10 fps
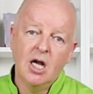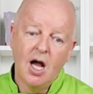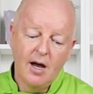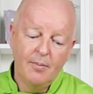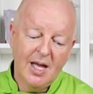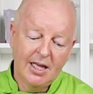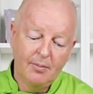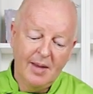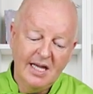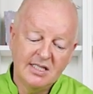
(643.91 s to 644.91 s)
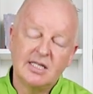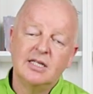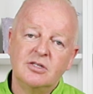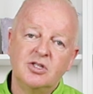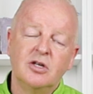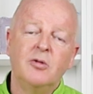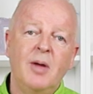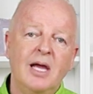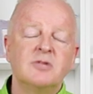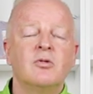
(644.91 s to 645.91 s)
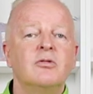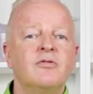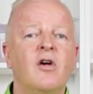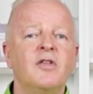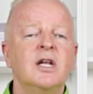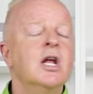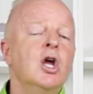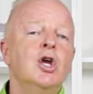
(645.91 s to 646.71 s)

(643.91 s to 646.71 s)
petal paste and sugar paste, rolled fondant,